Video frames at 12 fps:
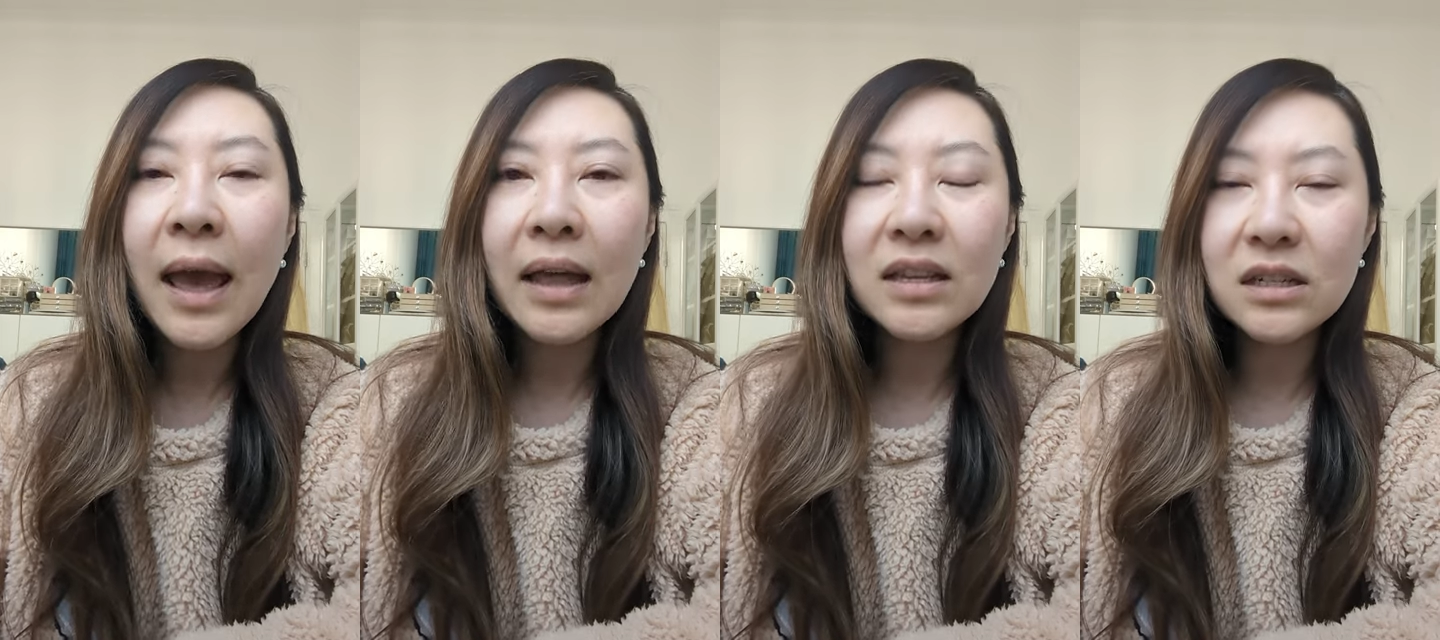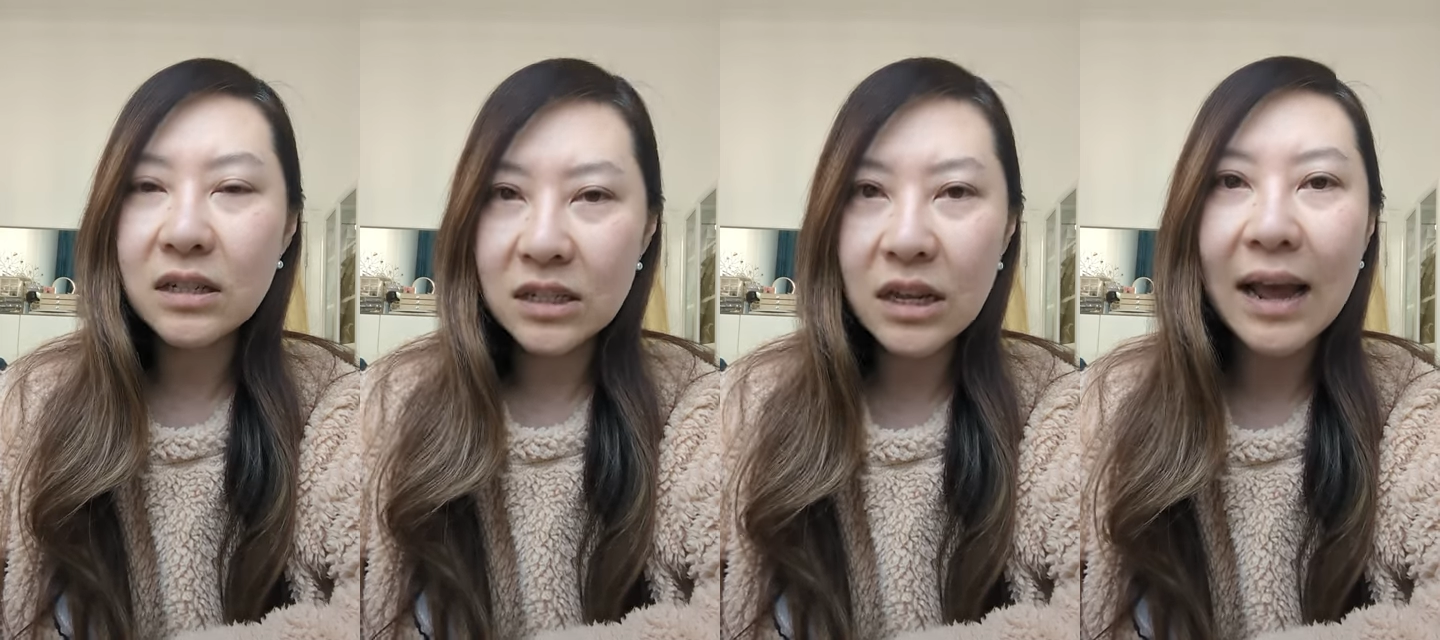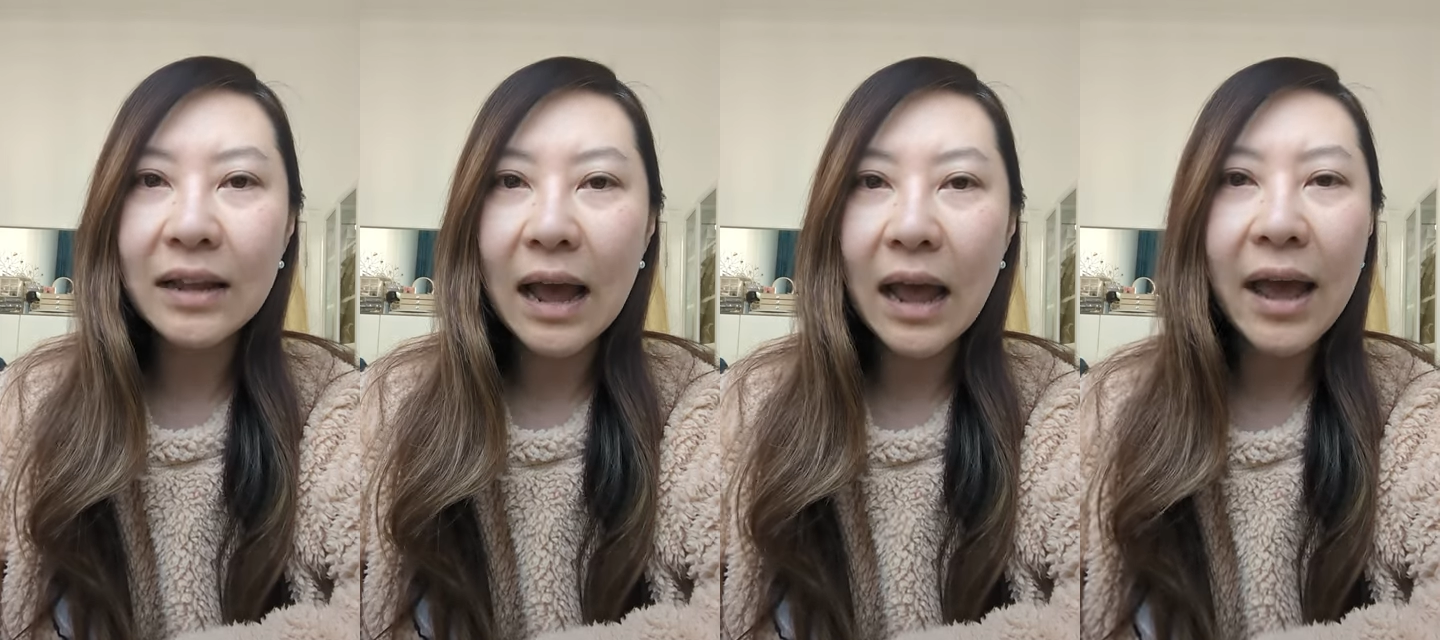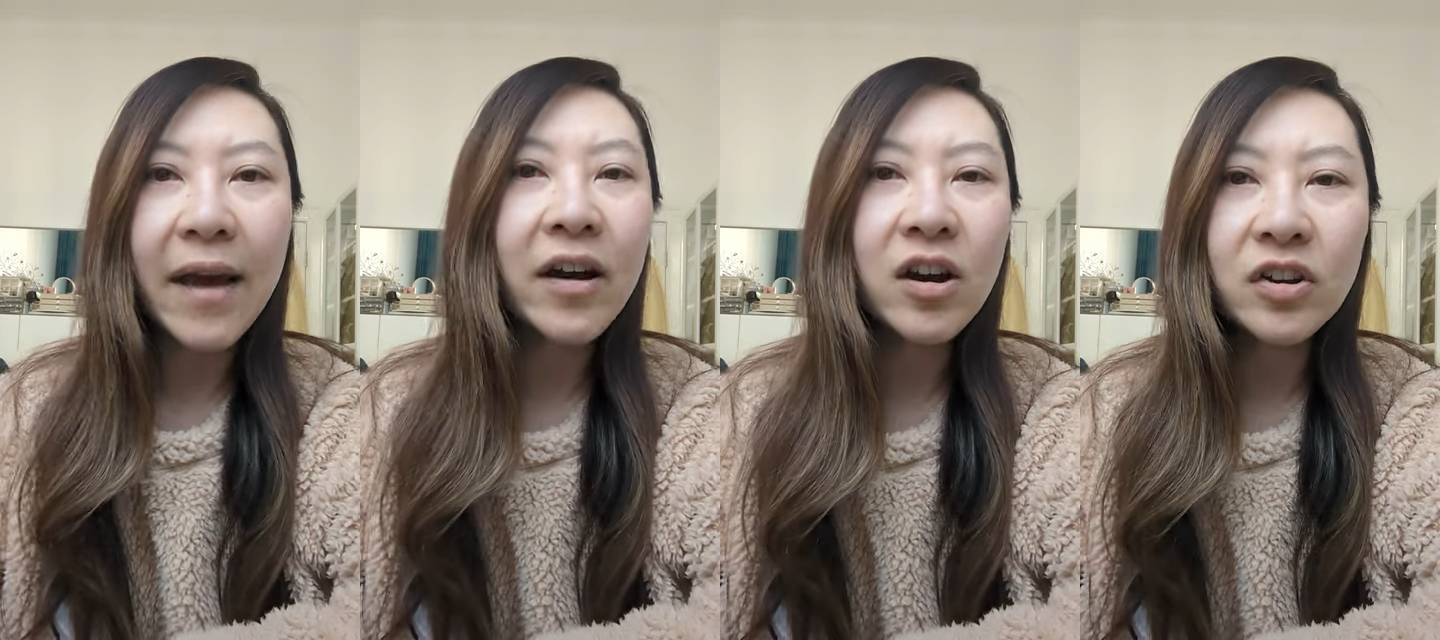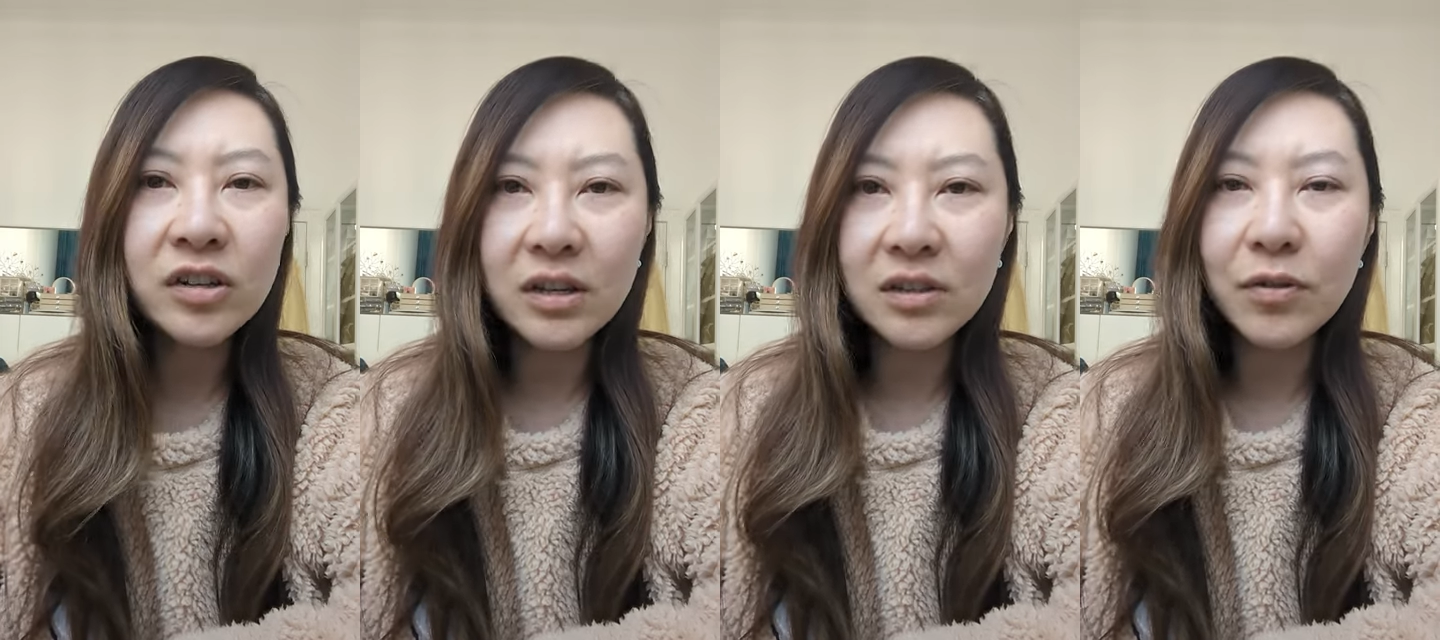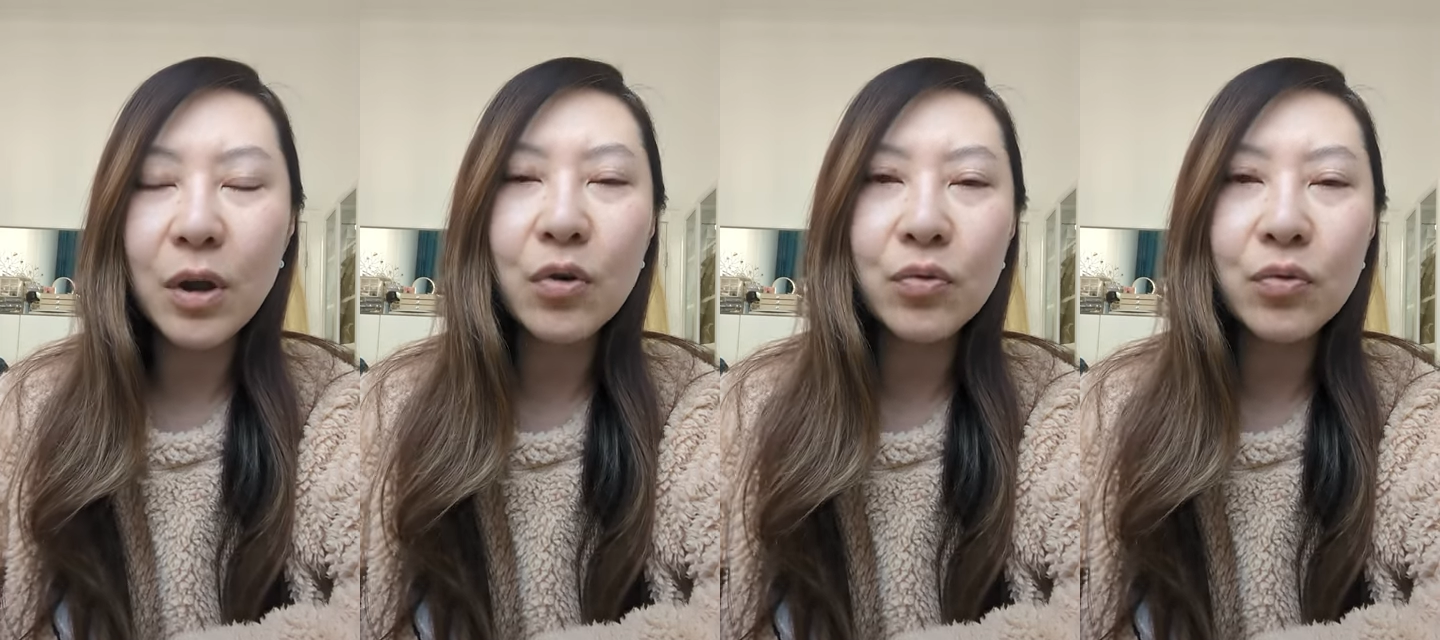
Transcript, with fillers: and she I, I i heard it uh,